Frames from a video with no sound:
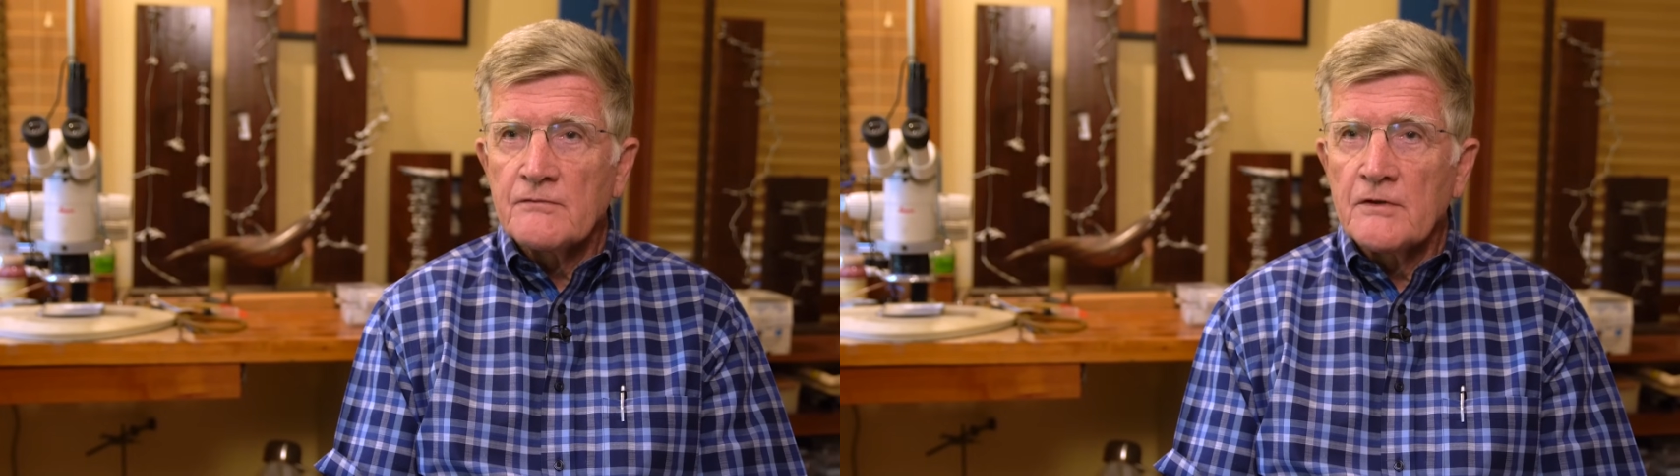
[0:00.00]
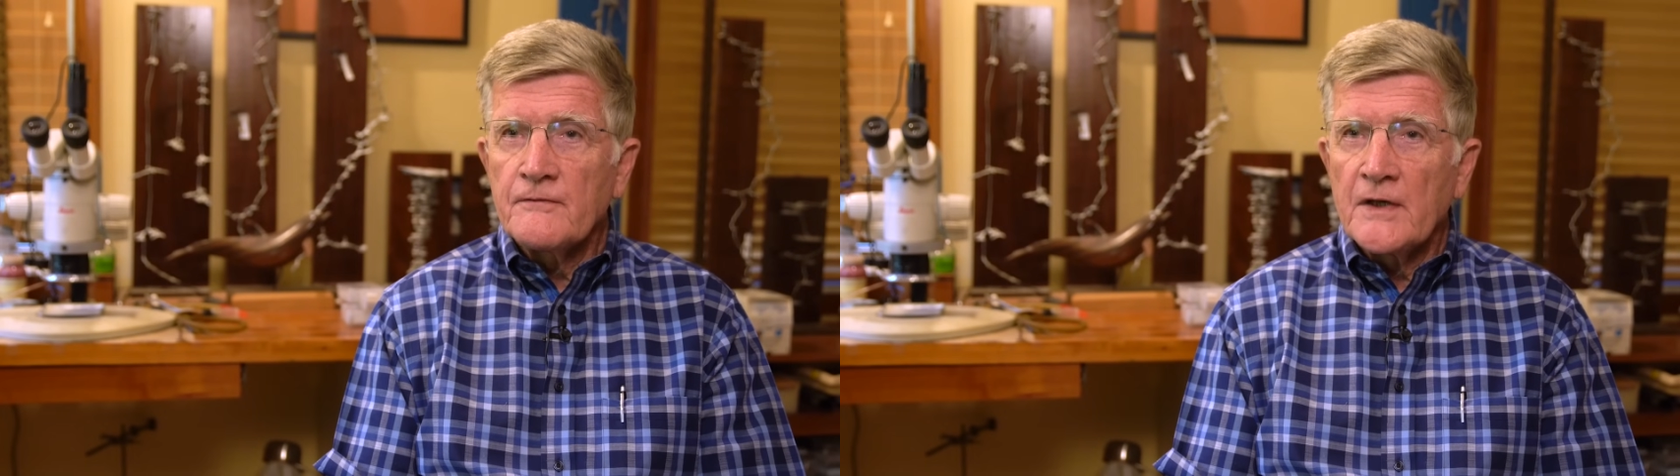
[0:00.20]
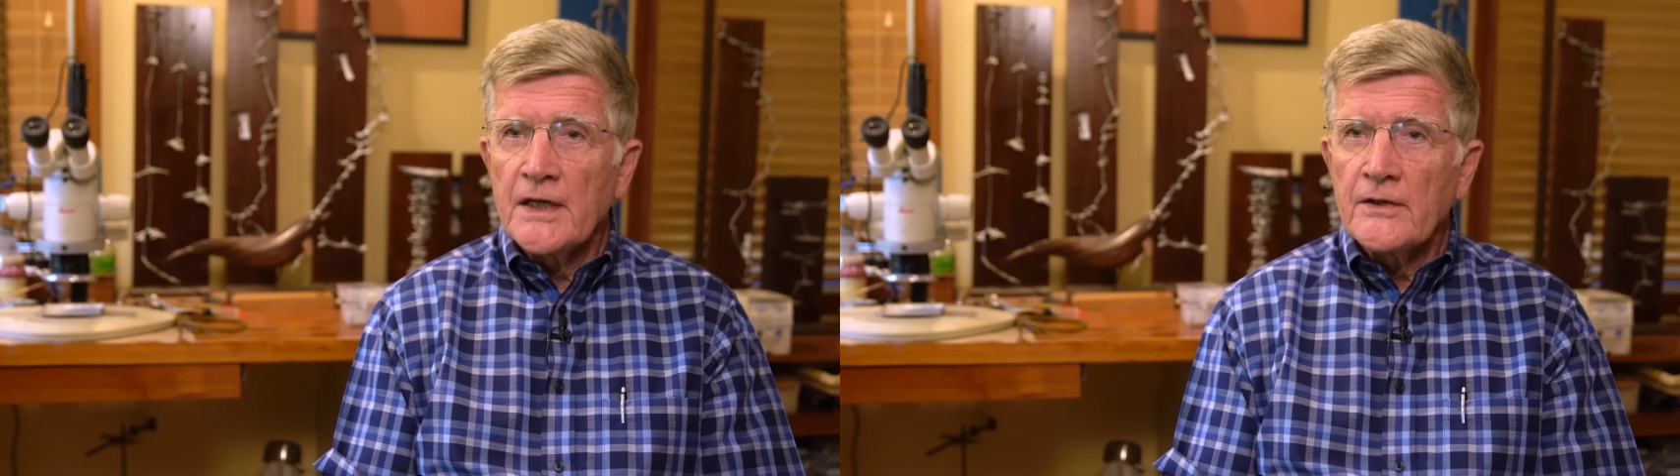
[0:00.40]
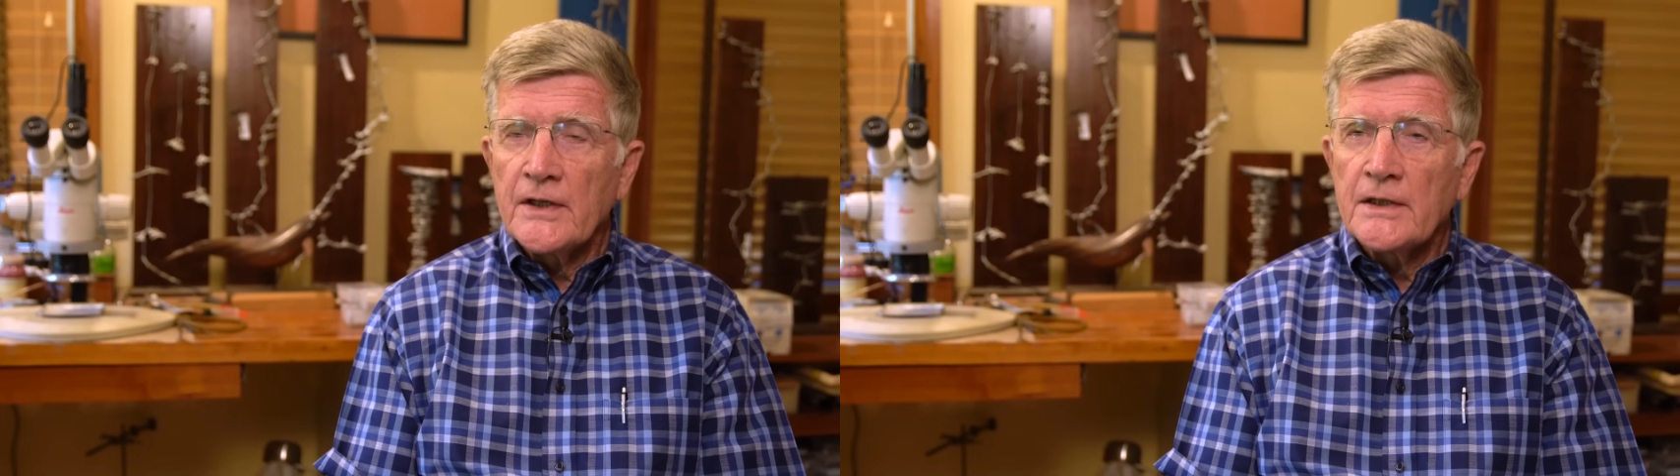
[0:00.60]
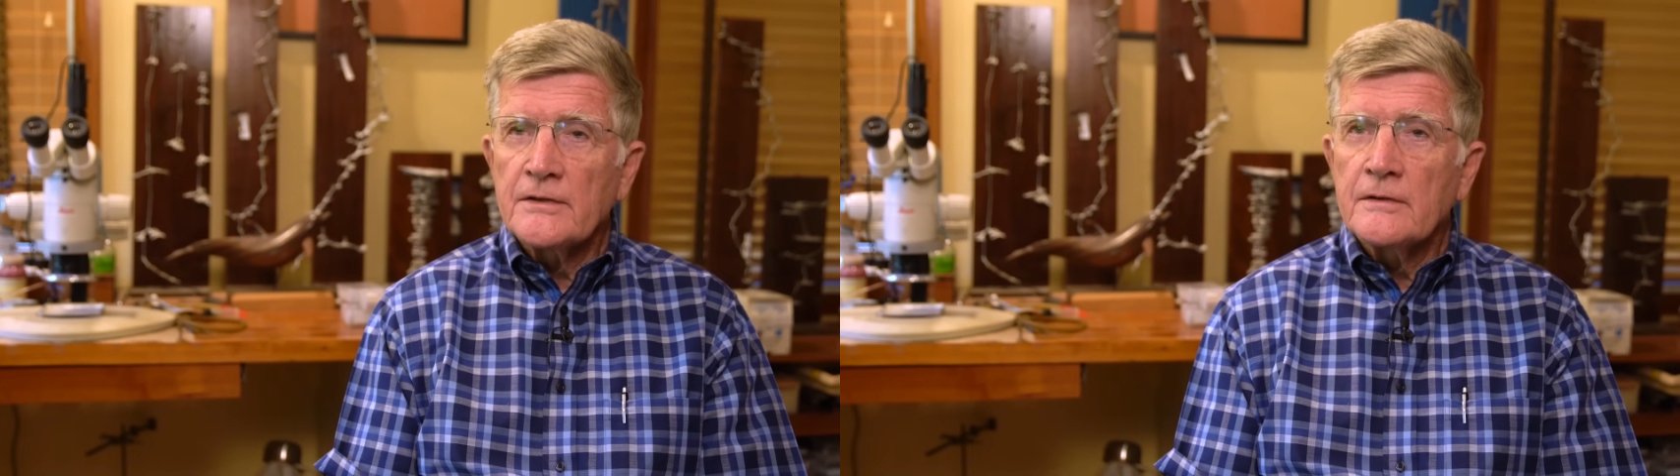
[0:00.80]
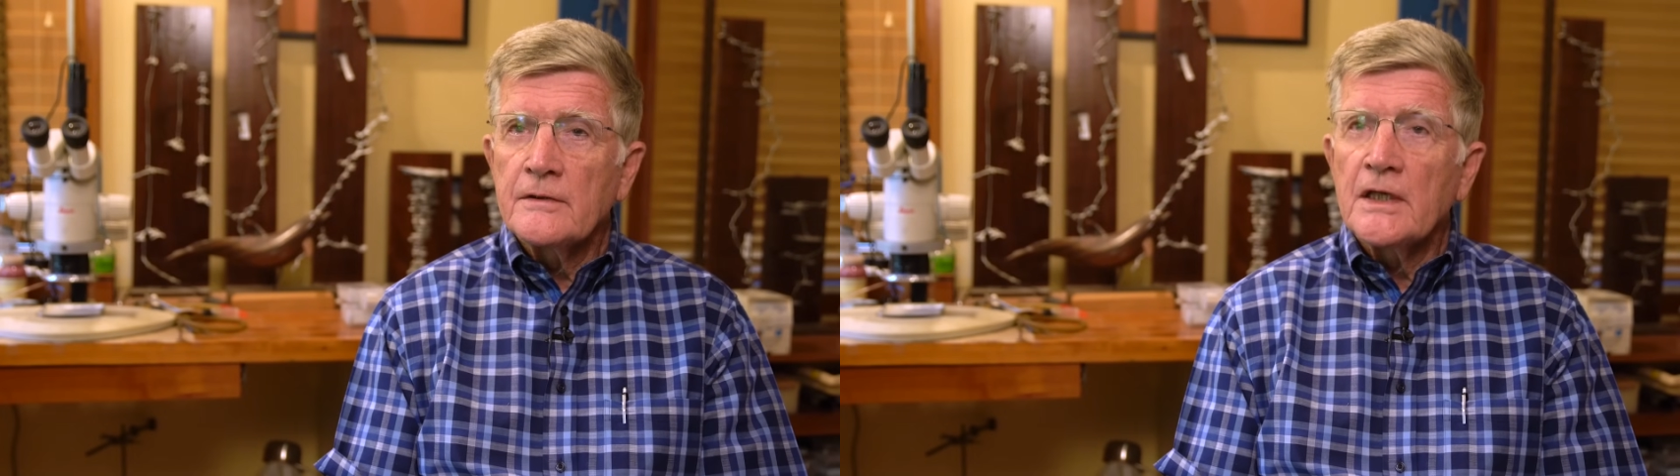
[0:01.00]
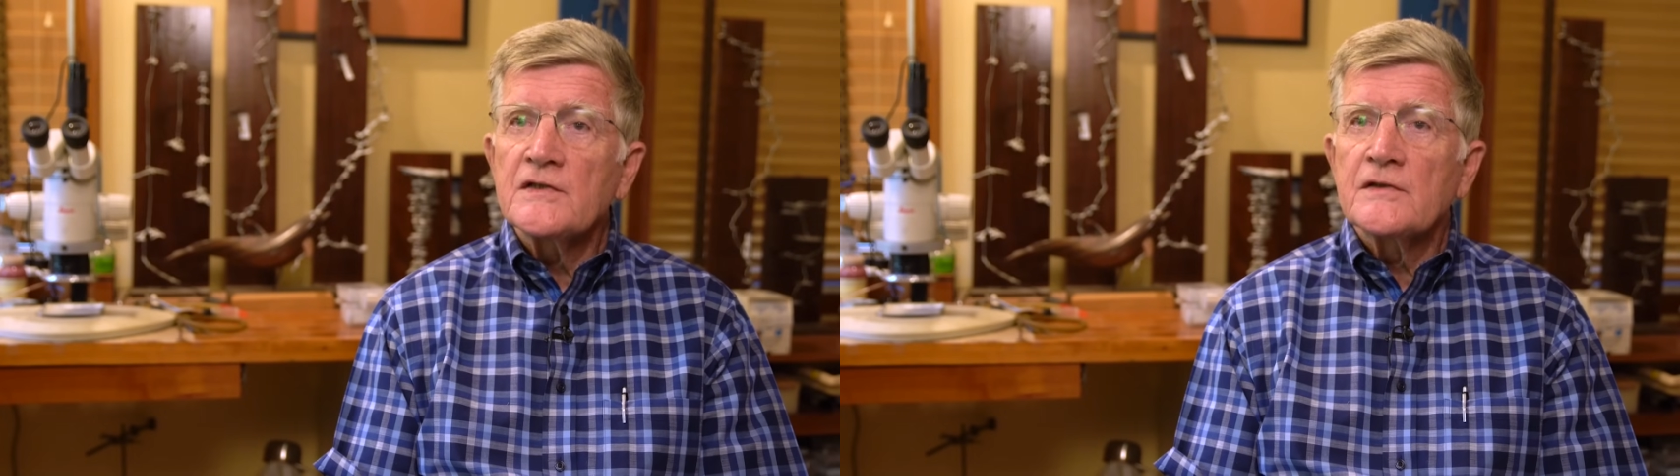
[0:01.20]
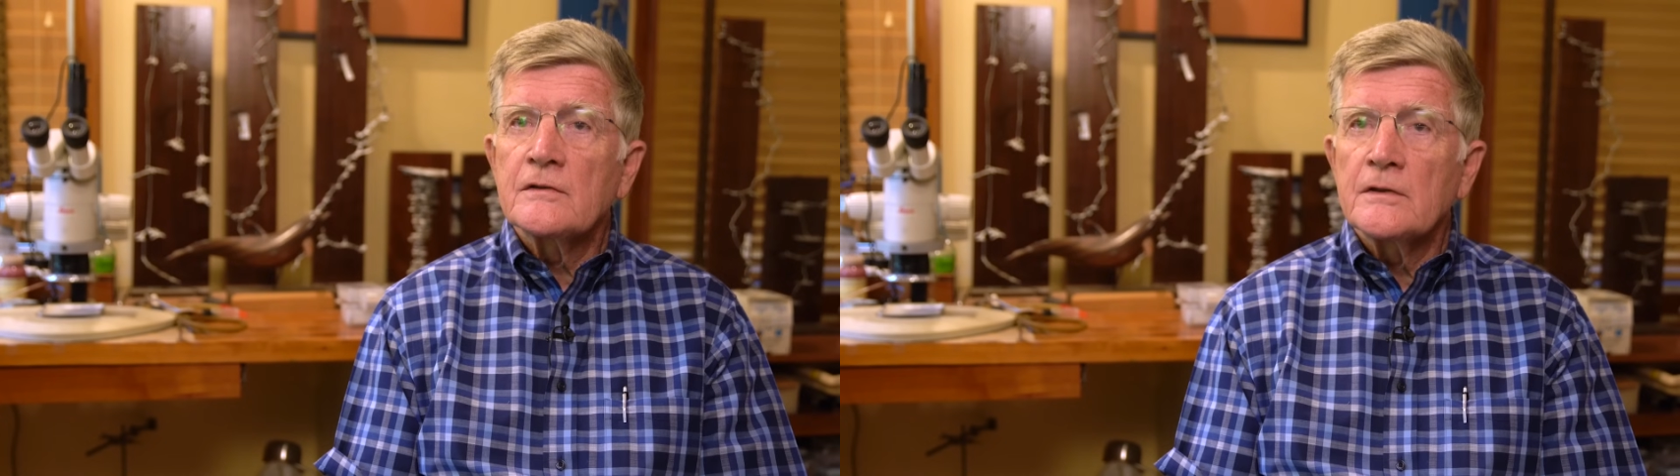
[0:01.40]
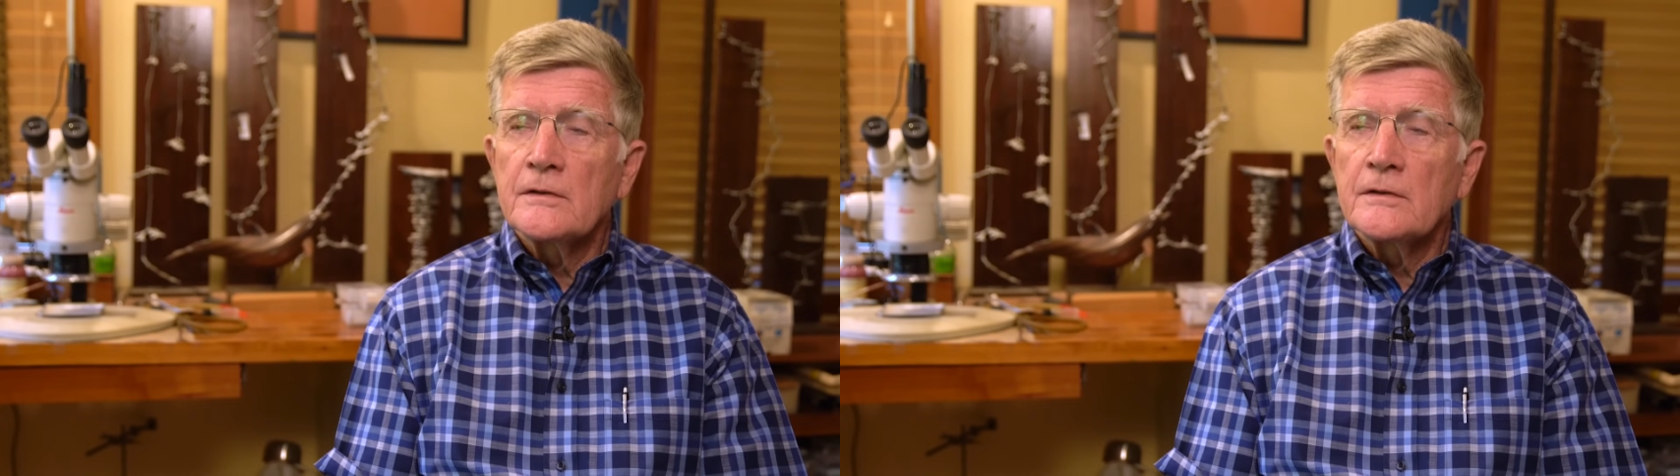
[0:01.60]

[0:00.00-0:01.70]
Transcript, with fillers: of a fire ant nest.